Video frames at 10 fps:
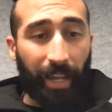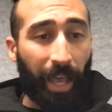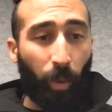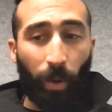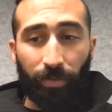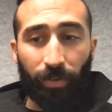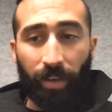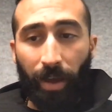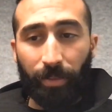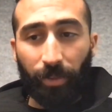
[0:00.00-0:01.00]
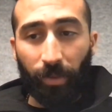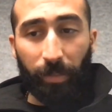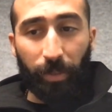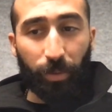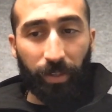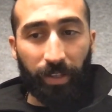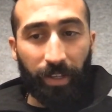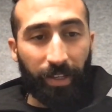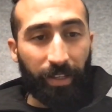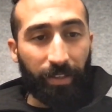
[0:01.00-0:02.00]
I can't wait for the optical
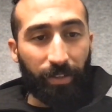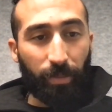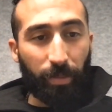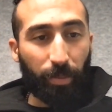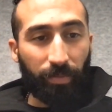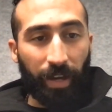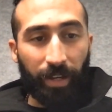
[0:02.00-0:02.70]
imagery to be